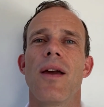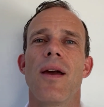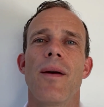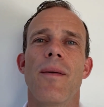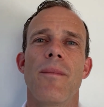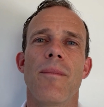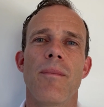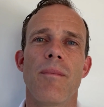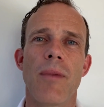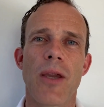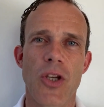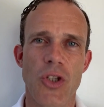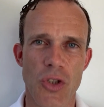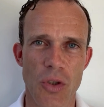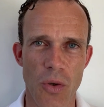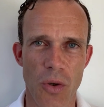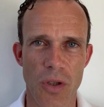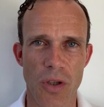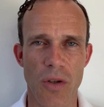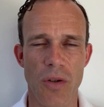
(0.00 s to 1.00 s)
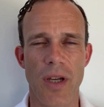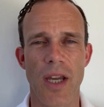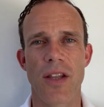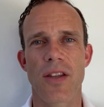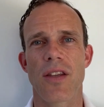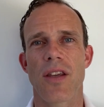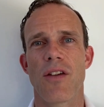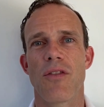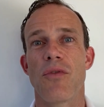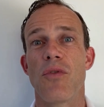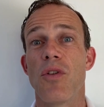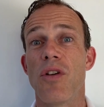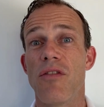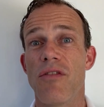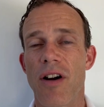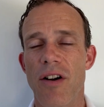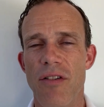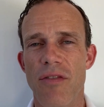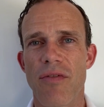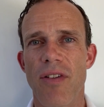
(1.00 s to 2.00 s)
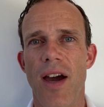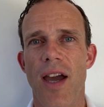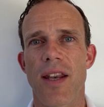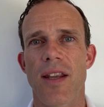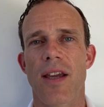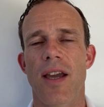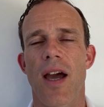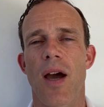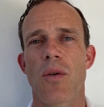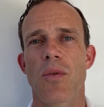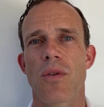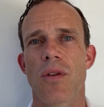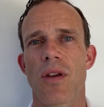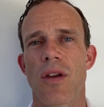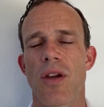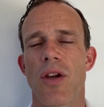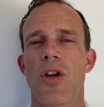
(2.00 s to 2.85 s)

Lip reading: make sure you get a fully verified account,